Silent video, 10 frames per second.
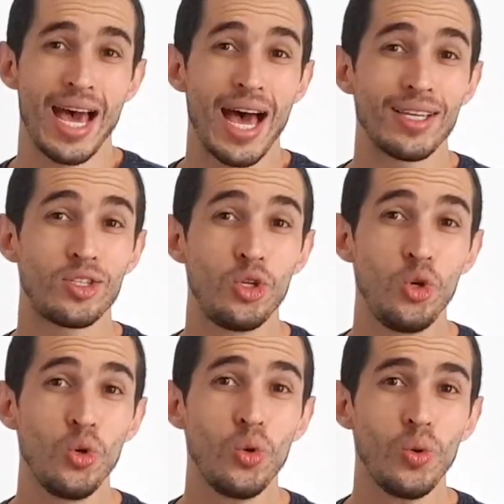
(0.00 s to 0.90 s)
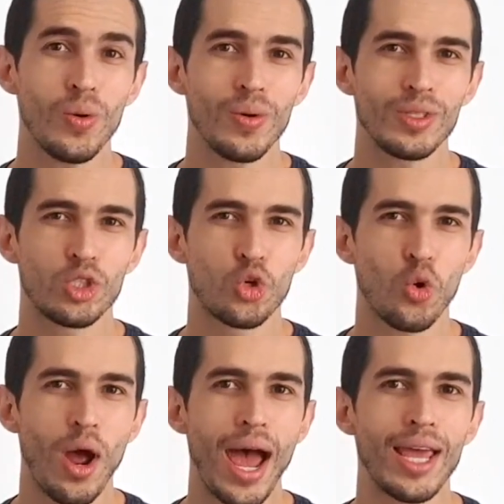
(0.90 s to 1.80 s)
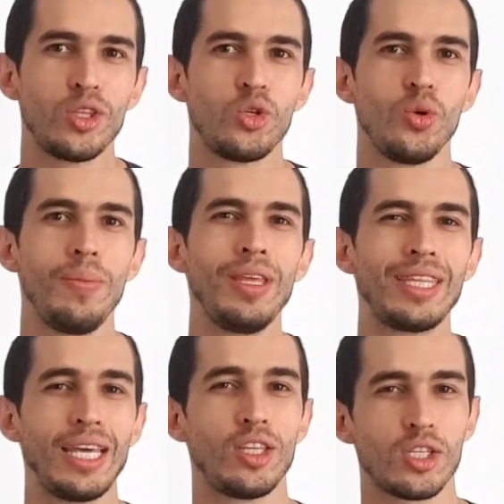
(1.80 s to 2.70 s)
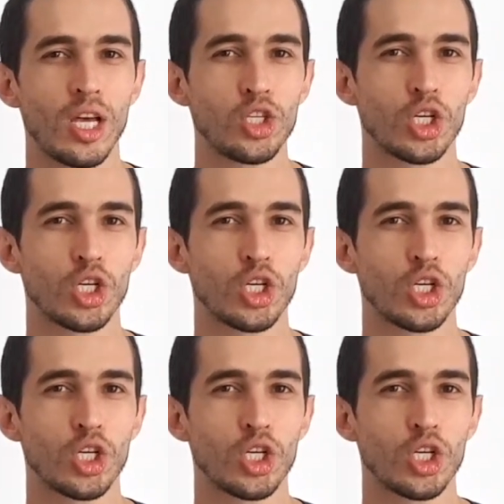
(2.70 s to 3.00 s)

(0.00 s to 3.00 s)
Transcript: As you try to imitate such